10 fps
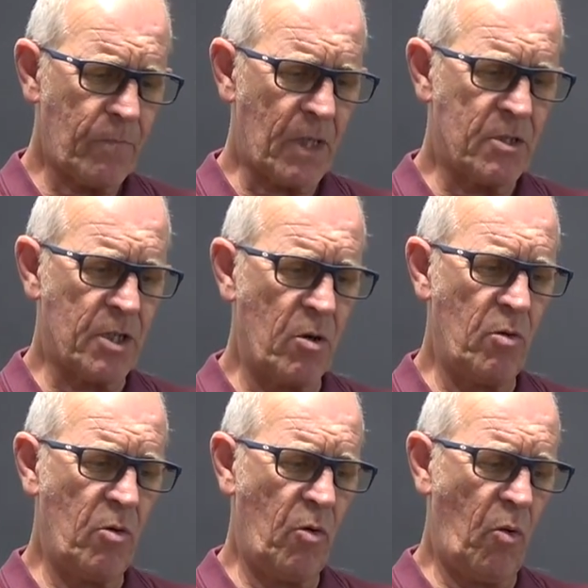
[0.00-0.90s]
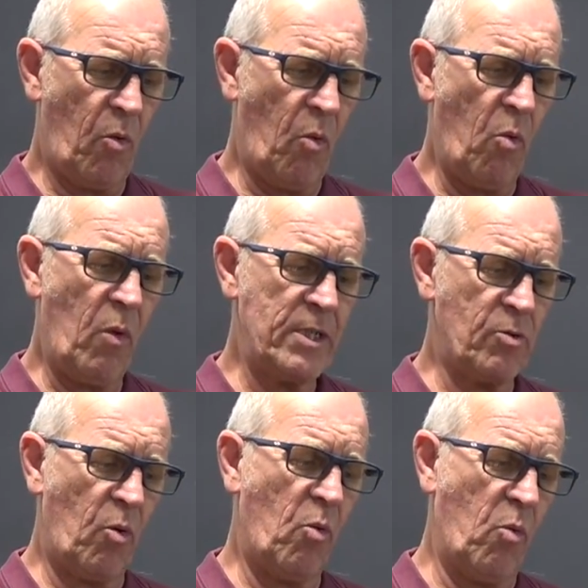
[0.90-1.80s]
So
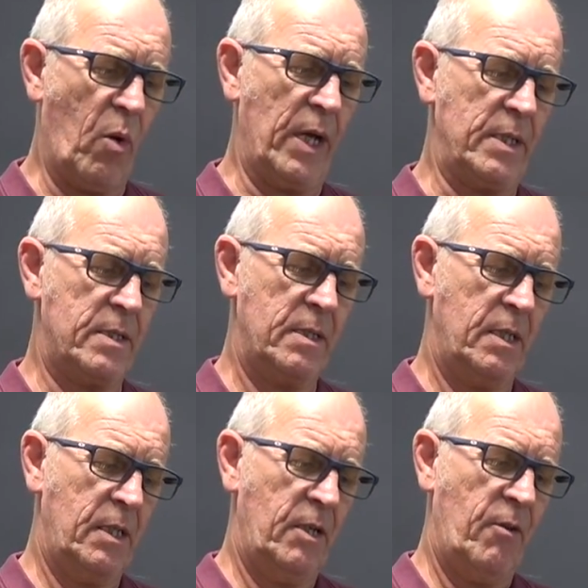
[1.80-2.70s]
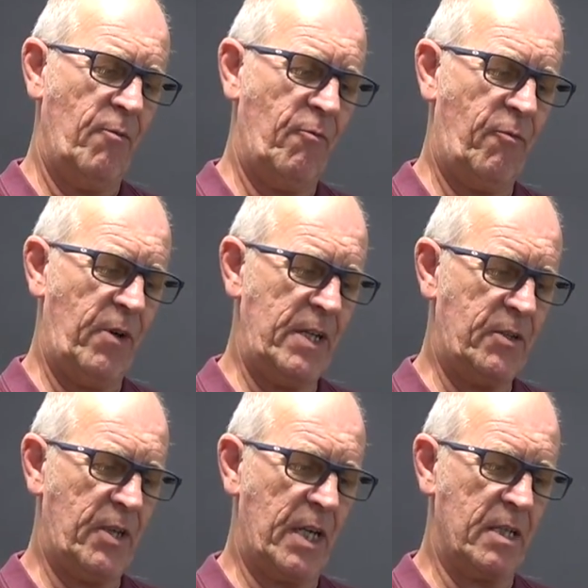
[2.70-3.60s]
always feed
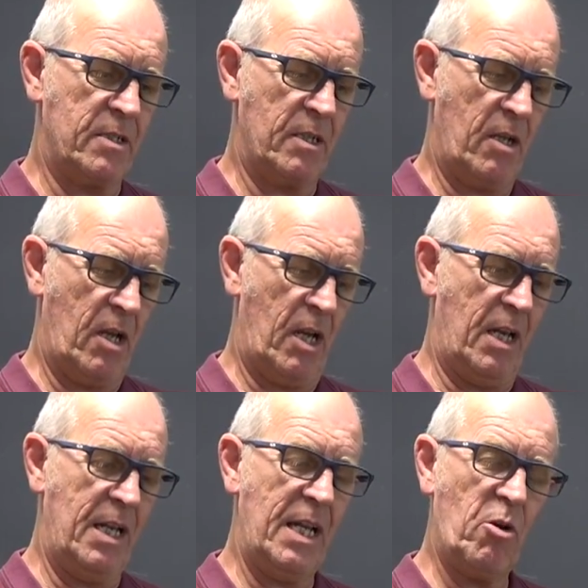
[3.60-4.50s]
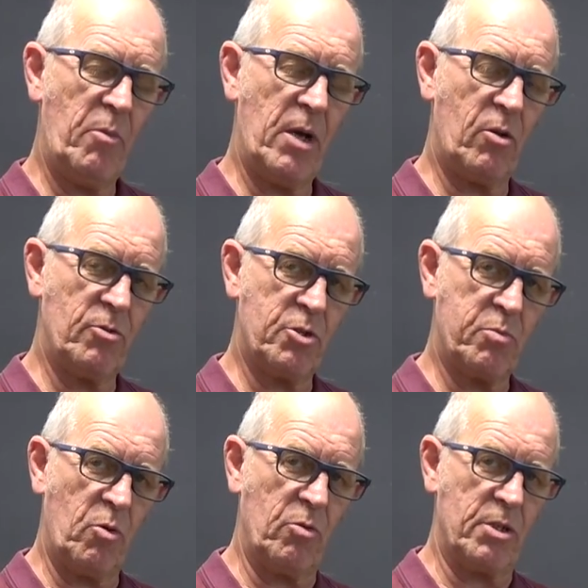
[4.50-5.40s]
things a little bit on the
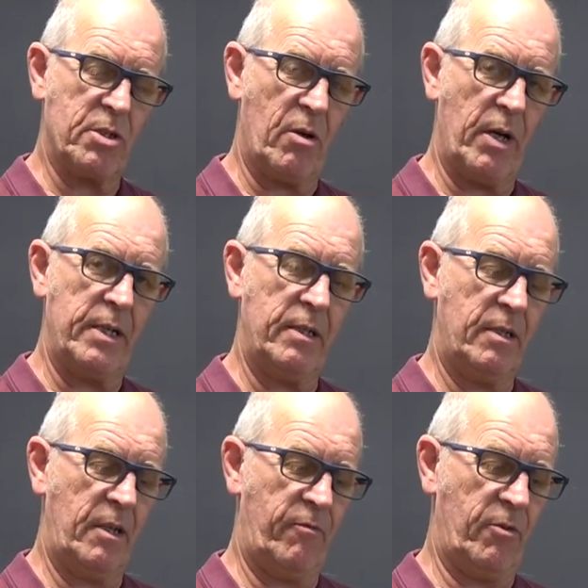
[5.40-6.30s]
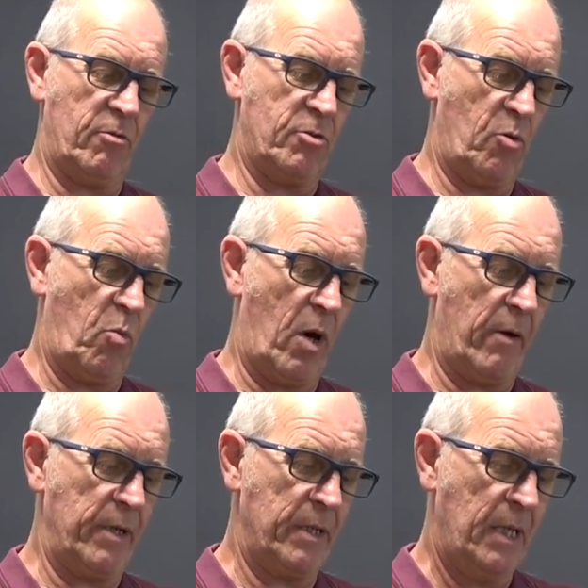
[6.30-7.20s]
smaller side if you're at all
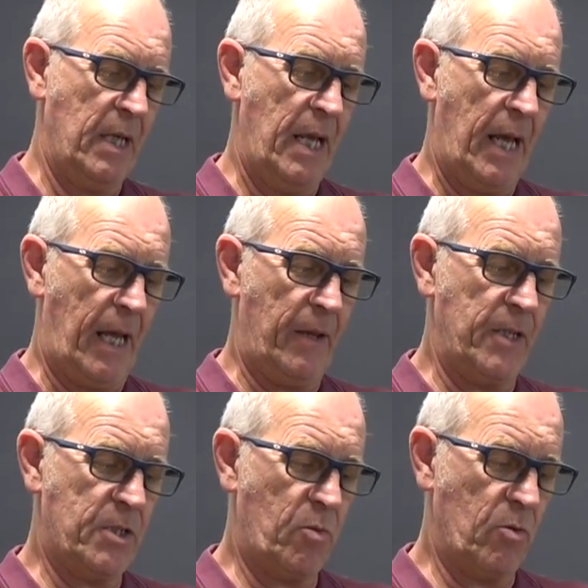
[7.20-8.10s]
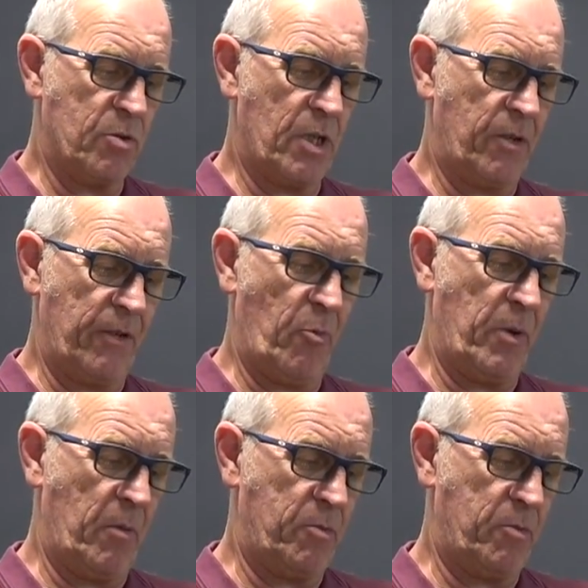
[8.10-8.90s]
worried, and this will also give a bit of